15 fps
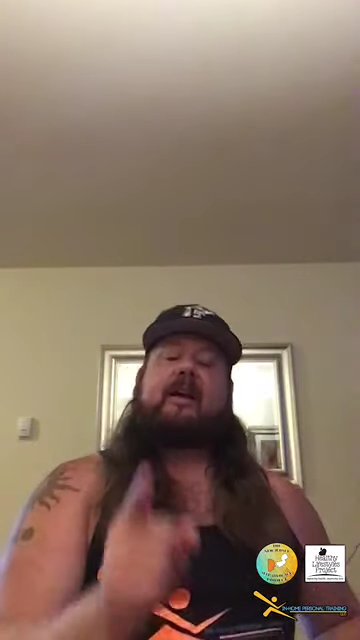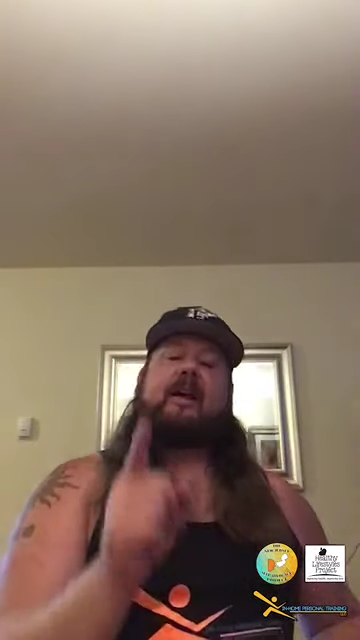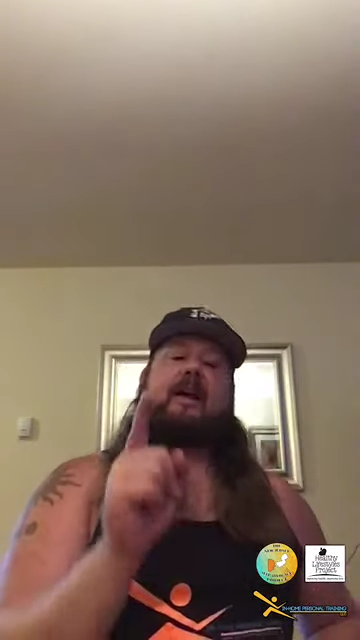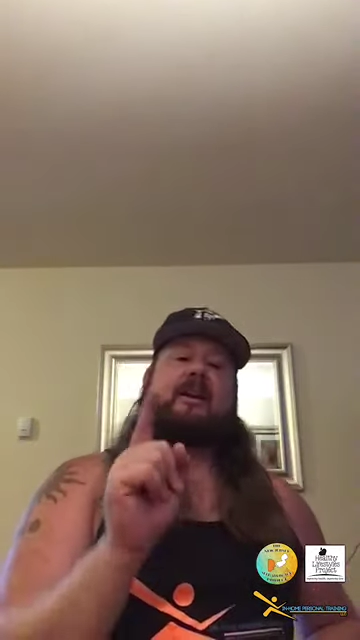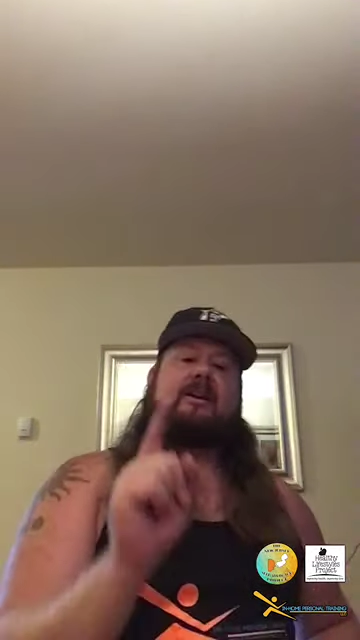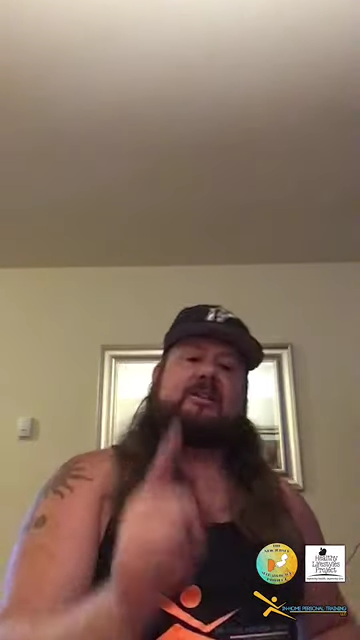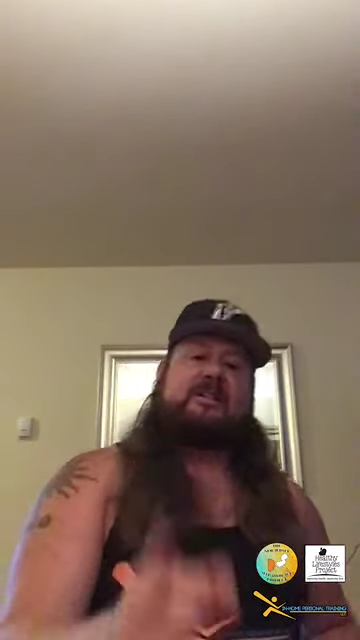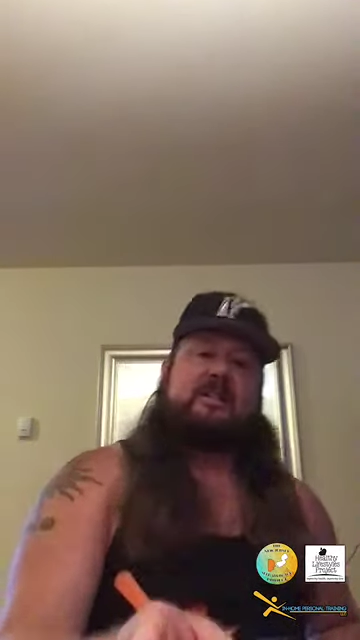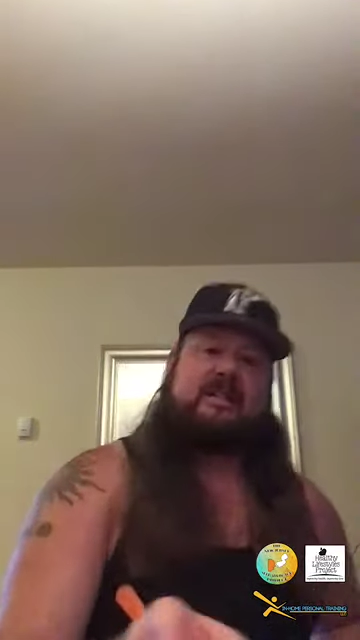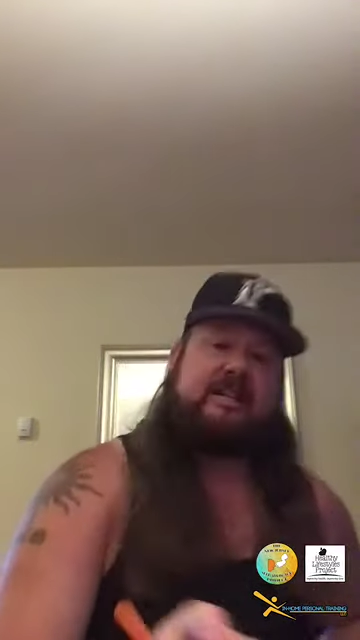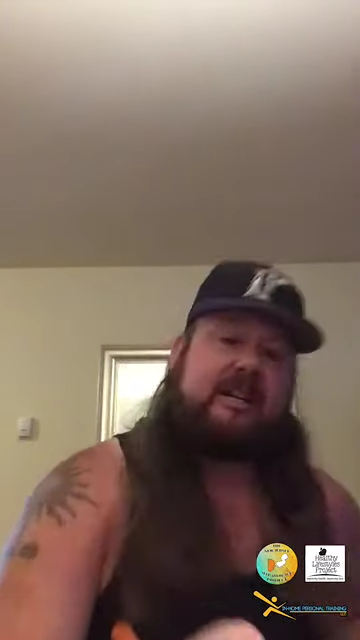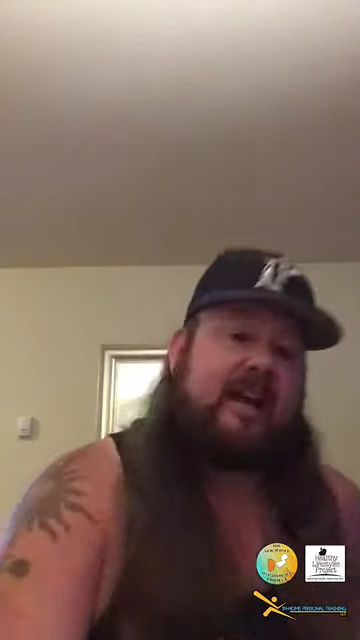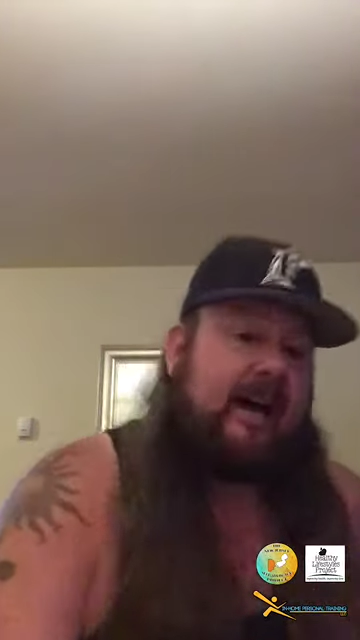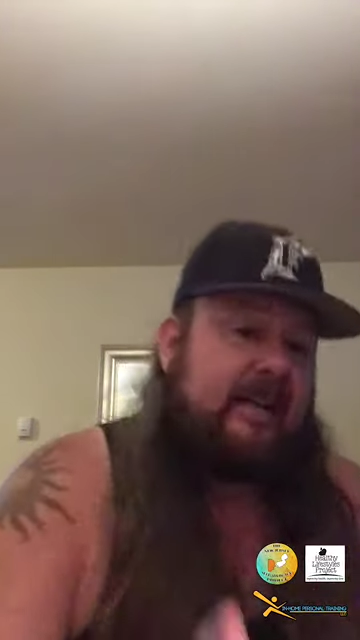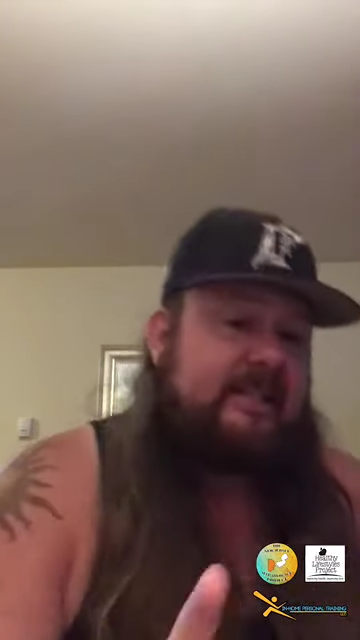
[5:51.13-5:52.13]
And I'll see
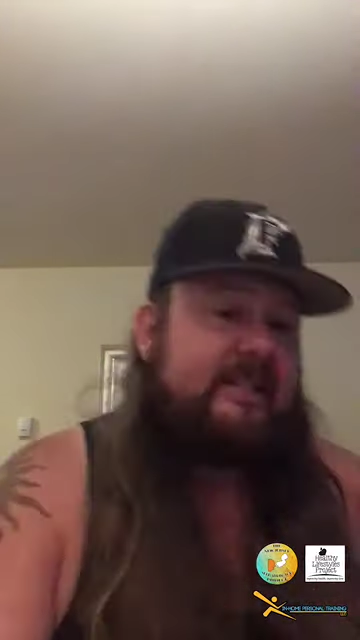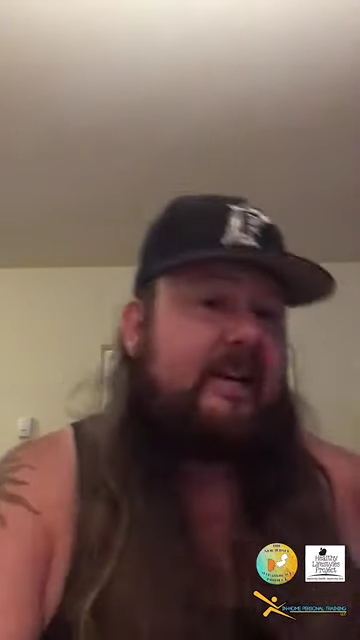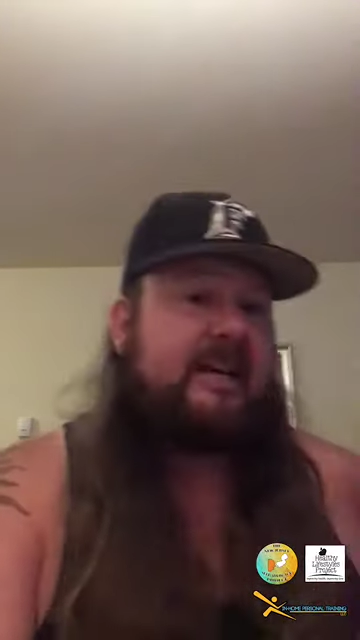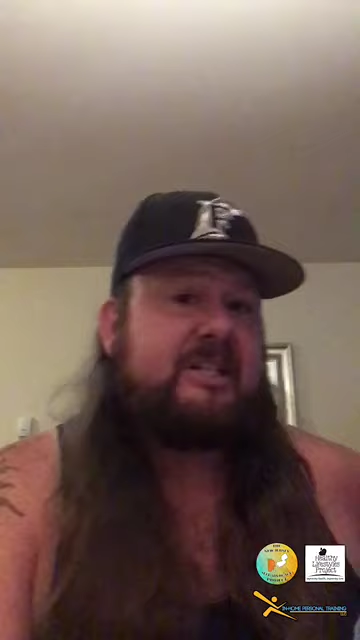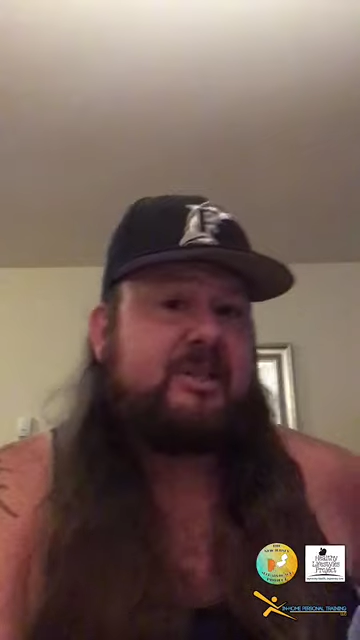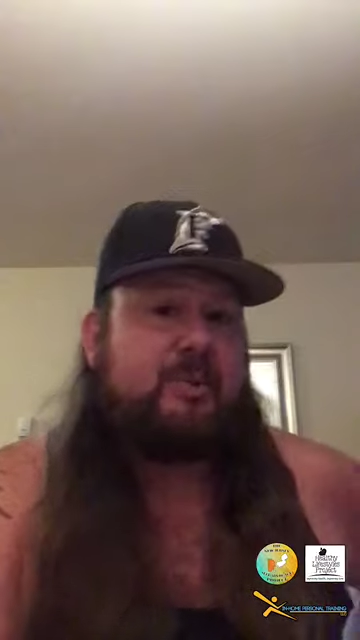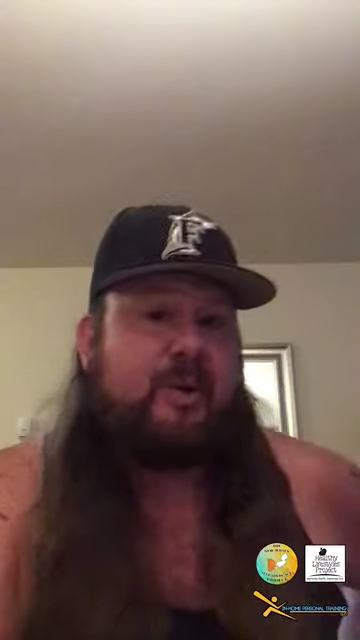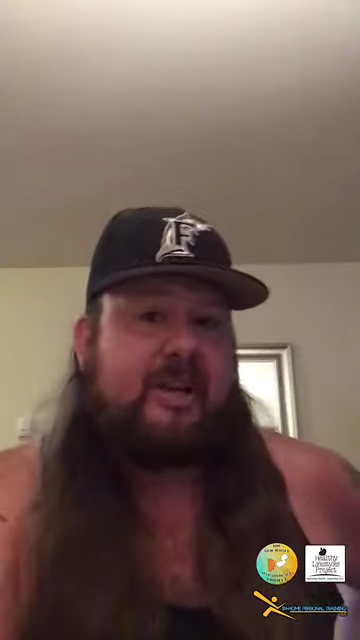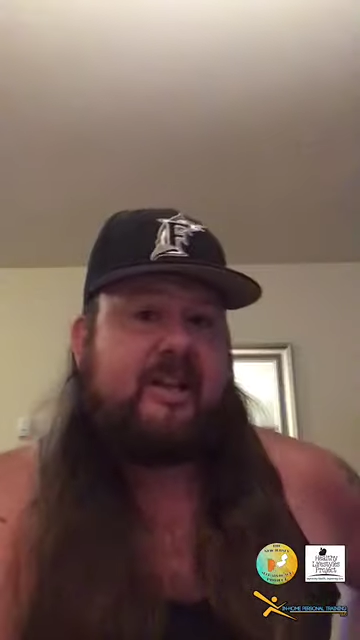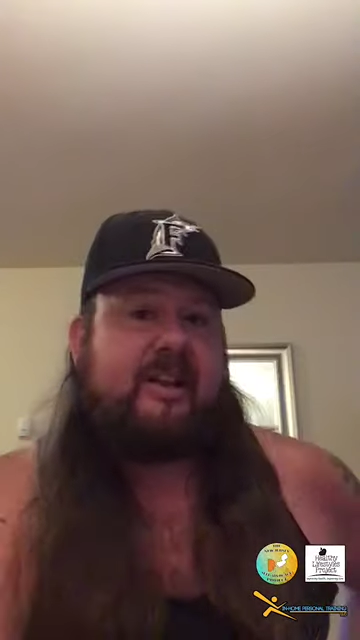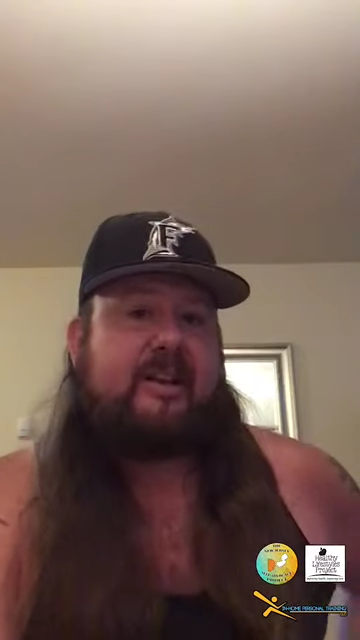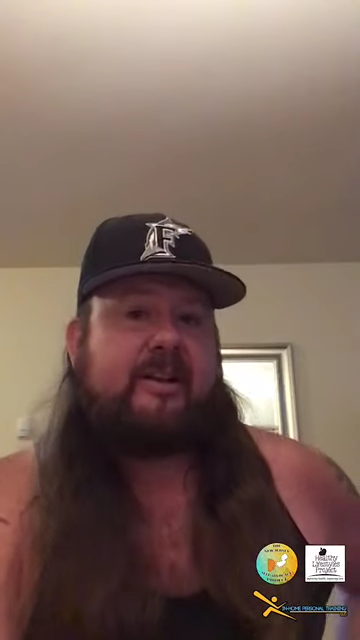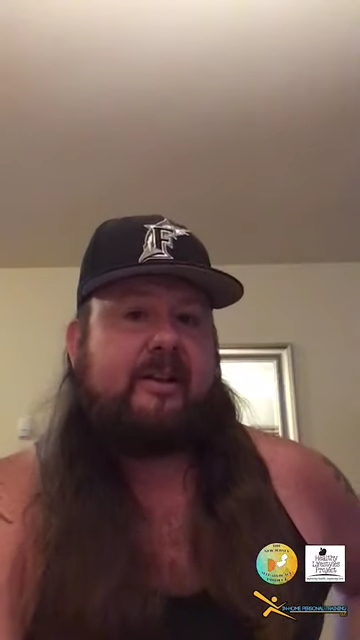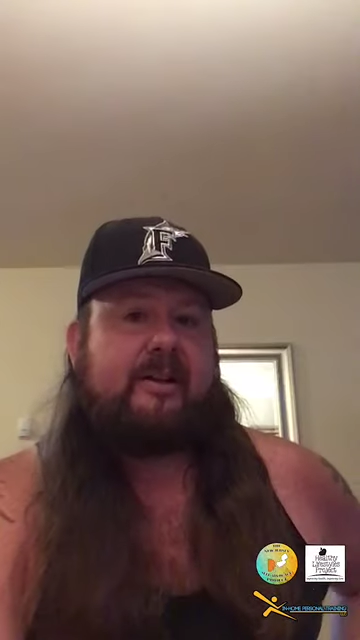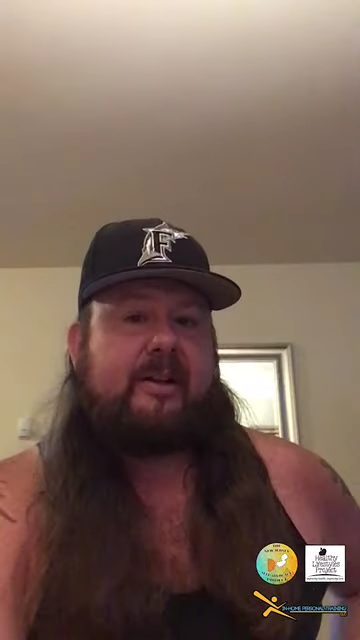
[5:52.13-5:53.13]
you guys next week